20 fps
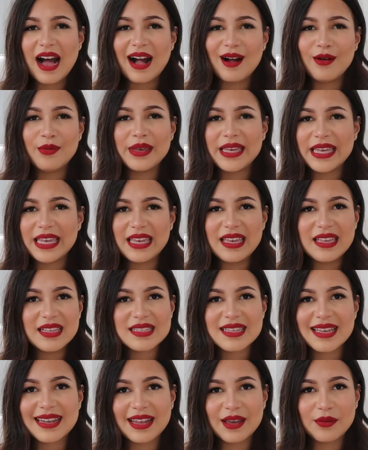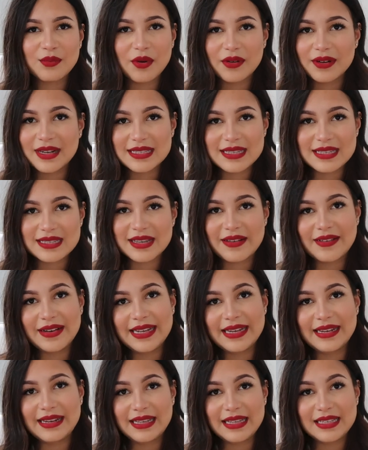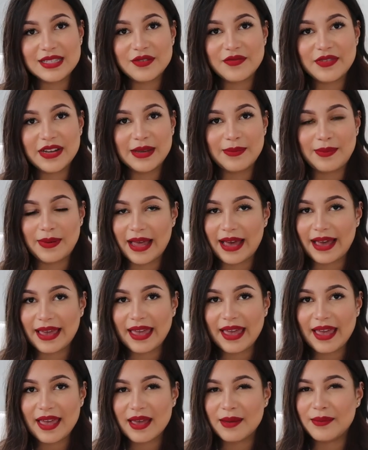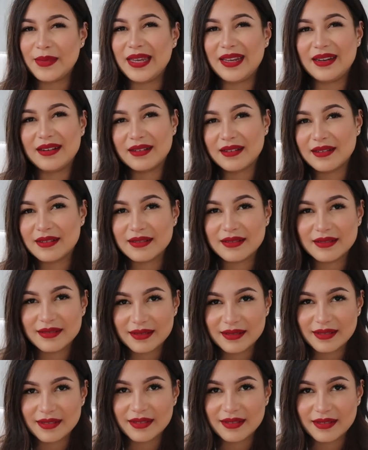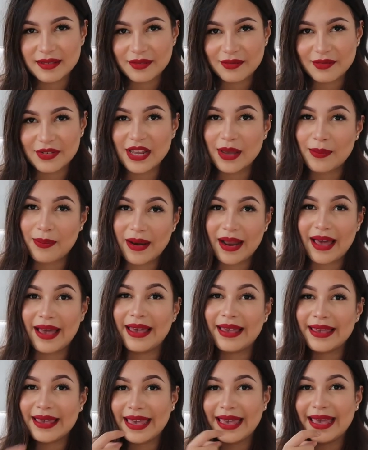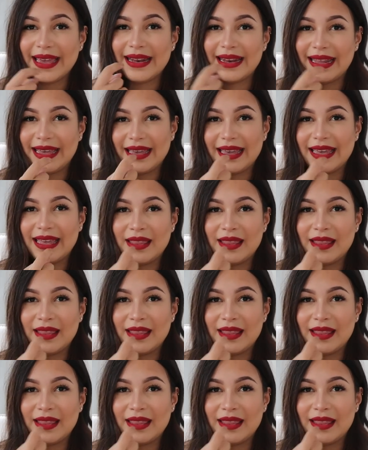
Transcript: I'll eat and I won't necessarily need to reapply it. I mean, reapplying it like